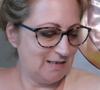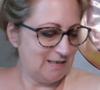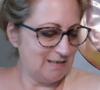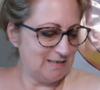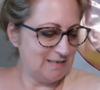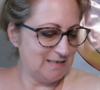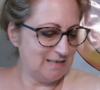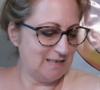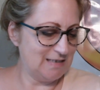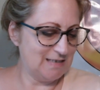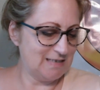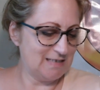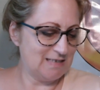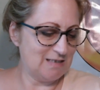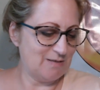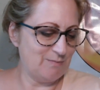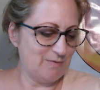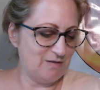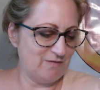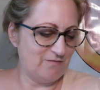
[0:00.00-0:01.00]
Let's get
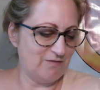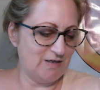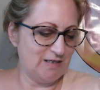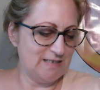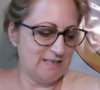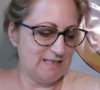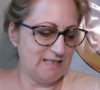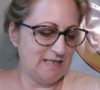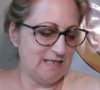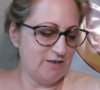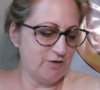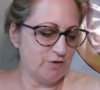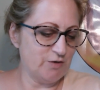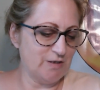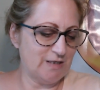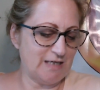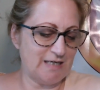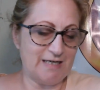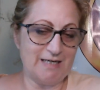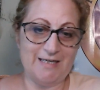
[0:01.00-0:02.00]
some advice. The angel
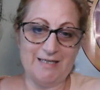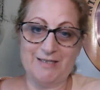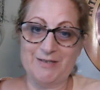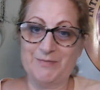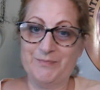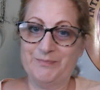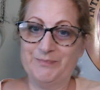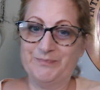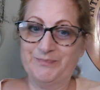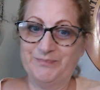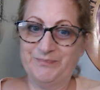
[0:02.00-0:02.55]
guide.